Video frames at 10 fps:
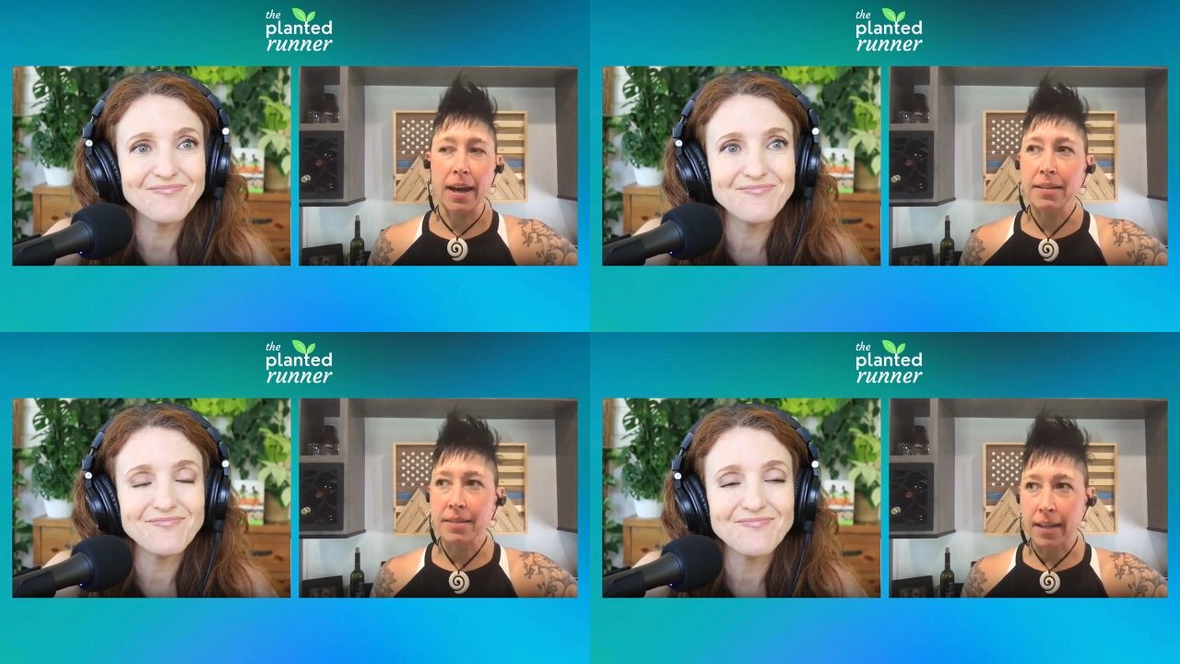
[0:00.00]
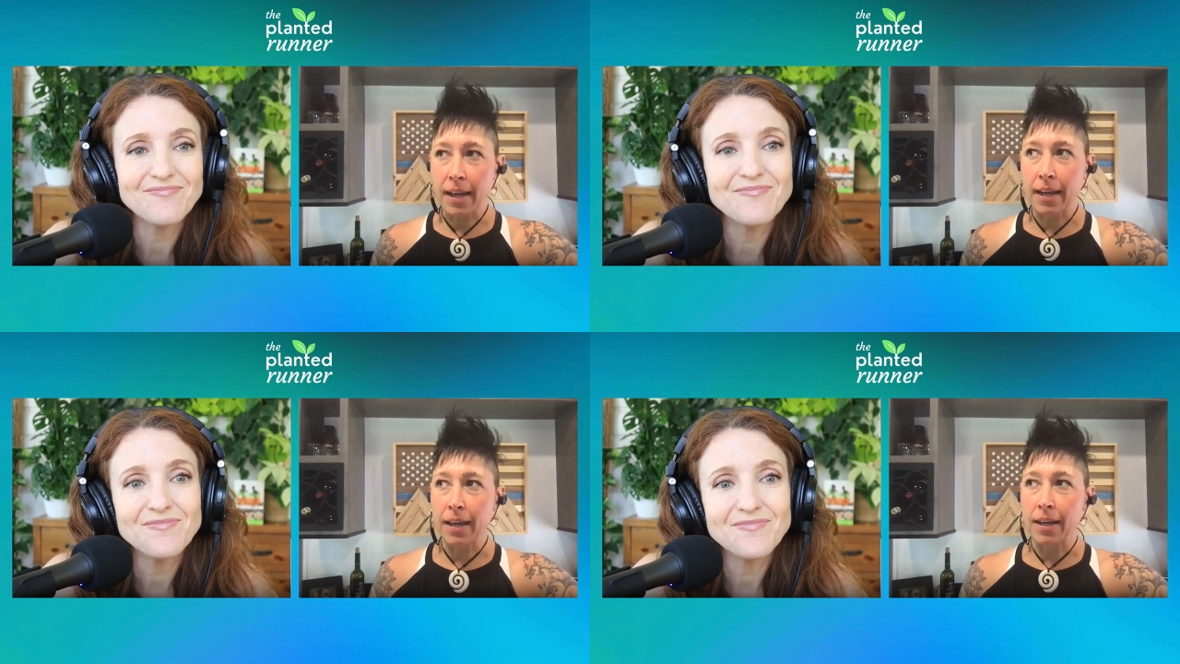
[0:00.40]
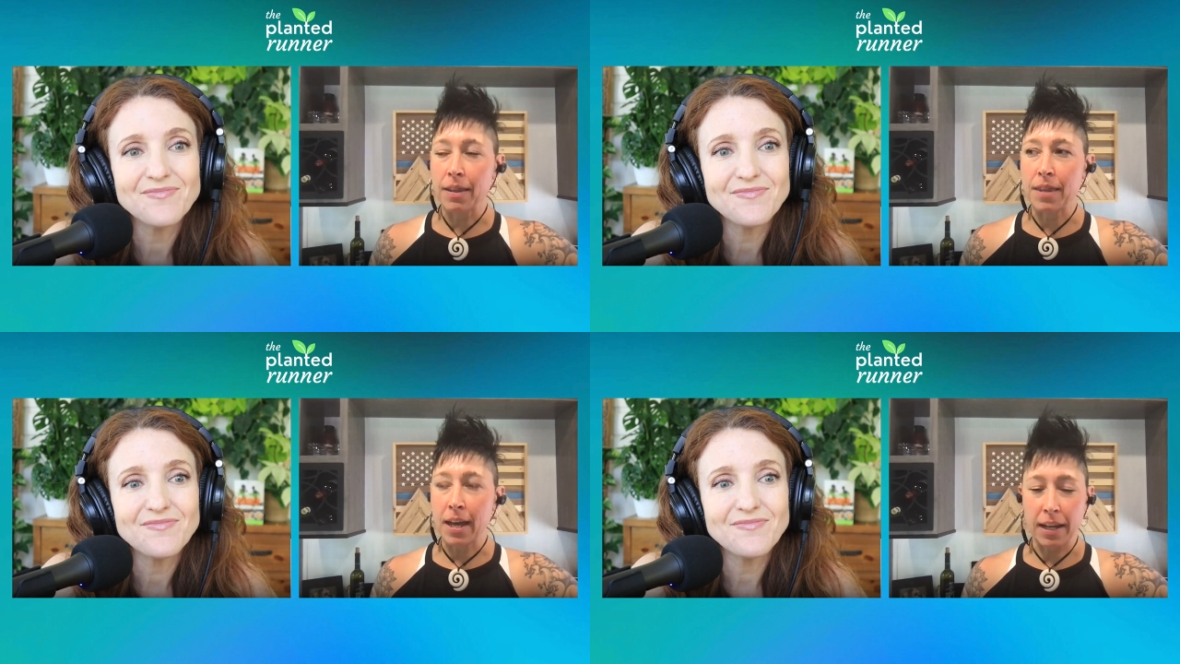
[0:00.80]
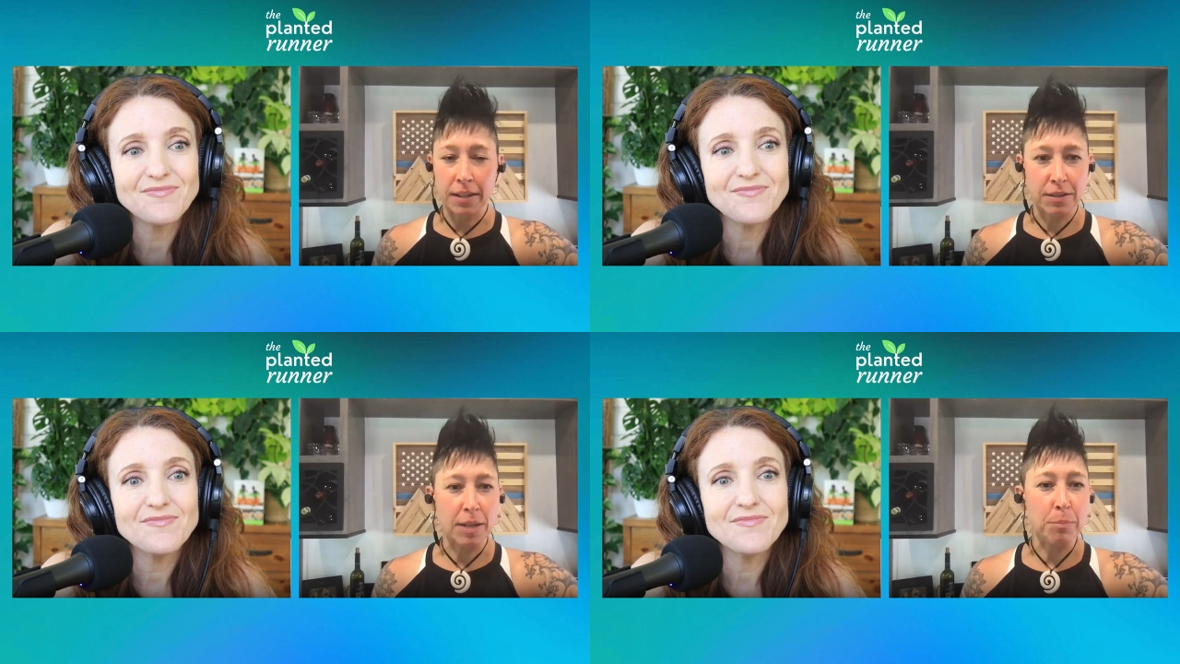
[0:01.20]
Speaker 1: i say that
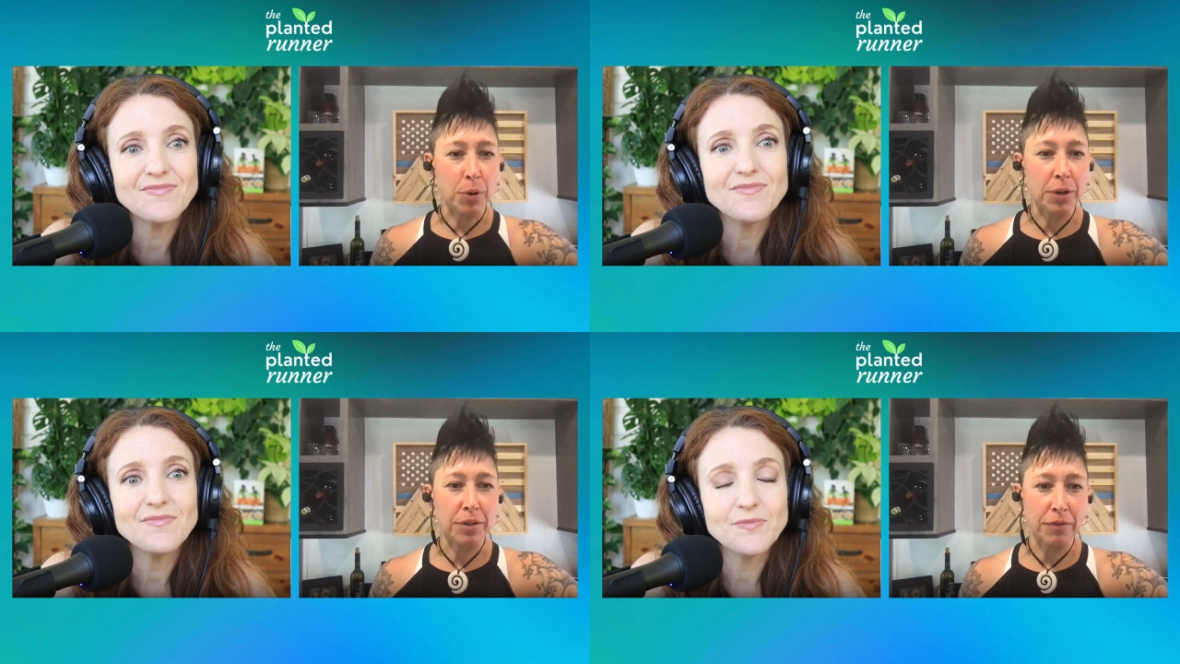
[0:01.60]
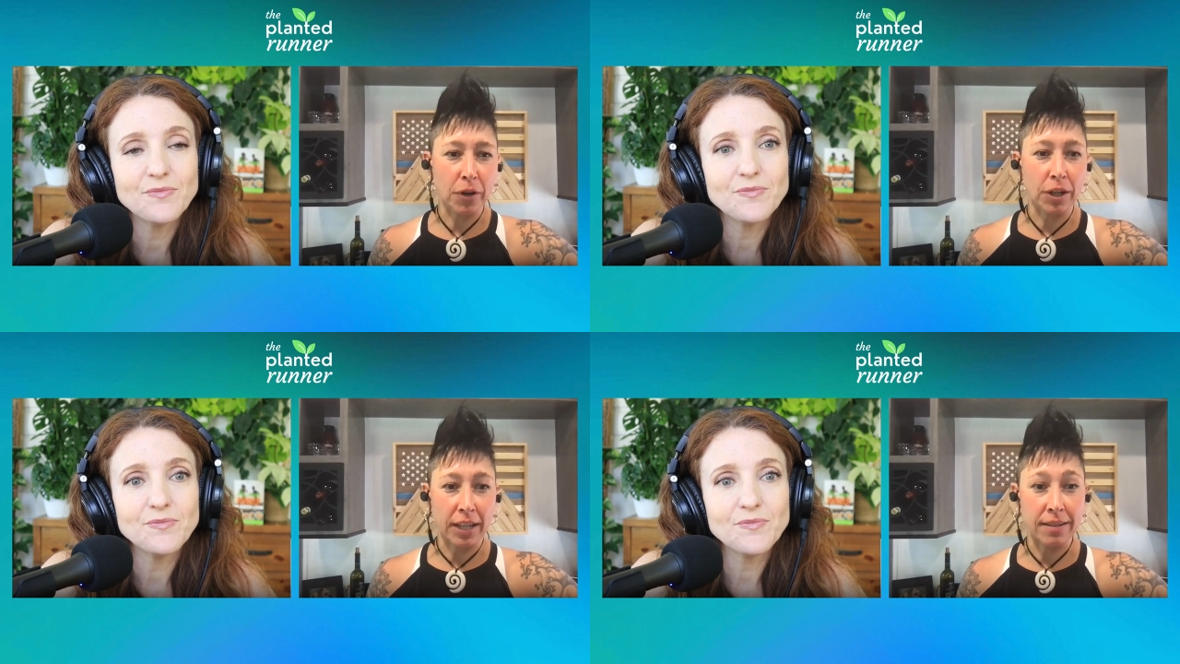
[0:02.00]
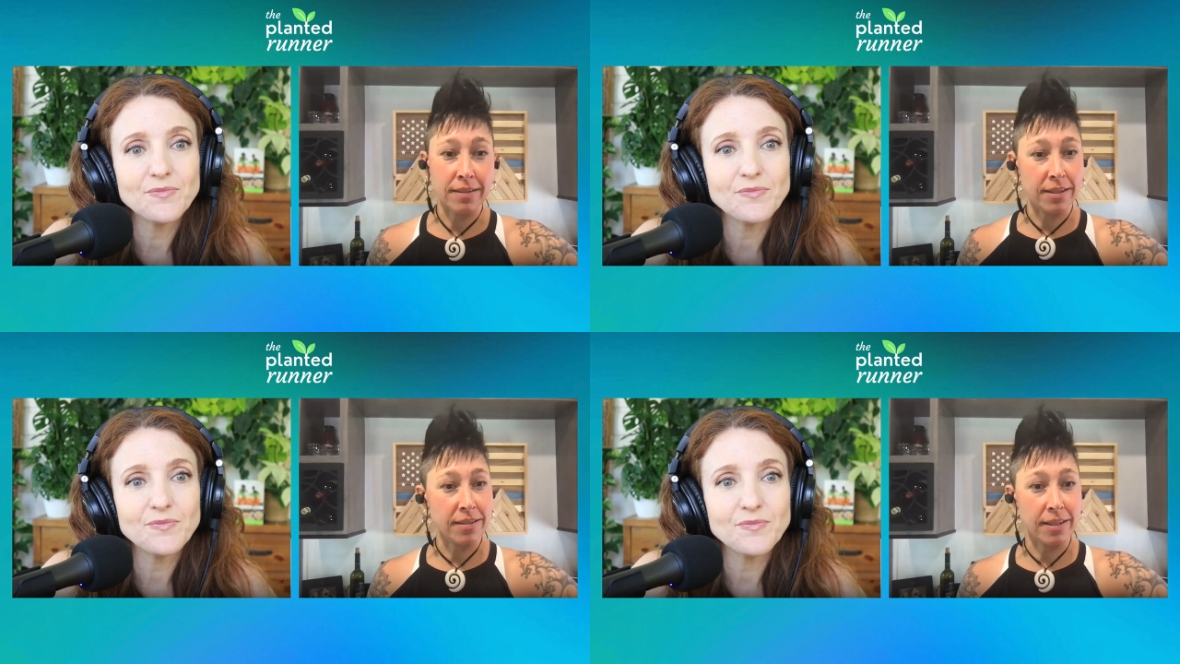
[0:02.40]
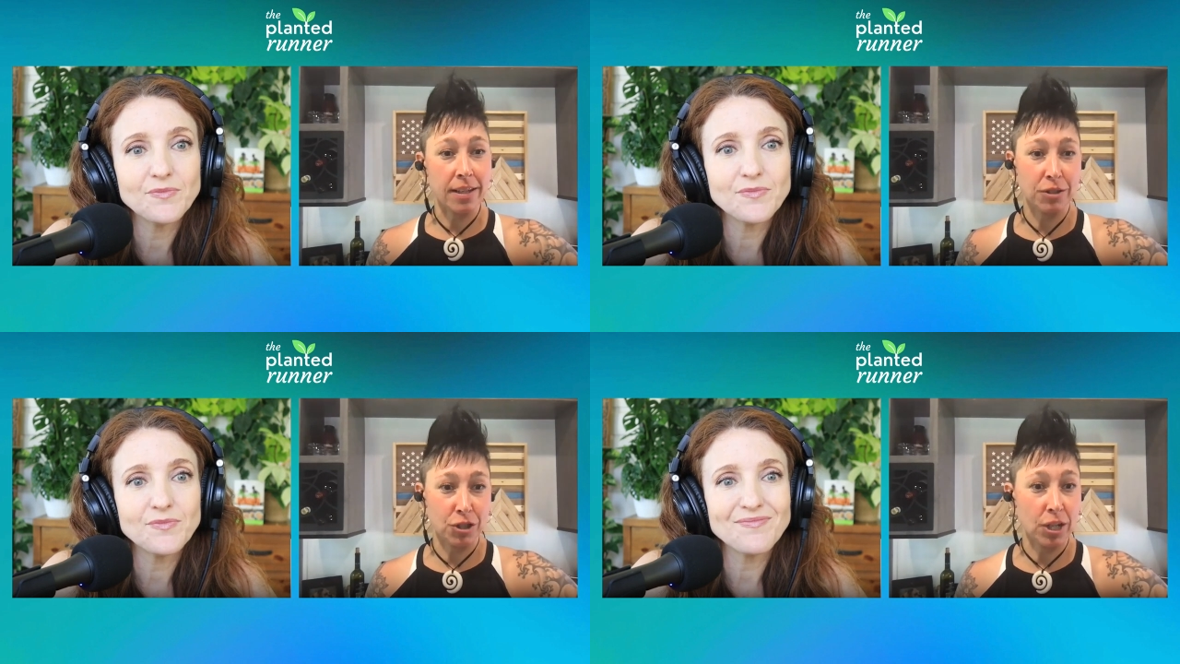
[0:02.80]
it's important for our kids to see us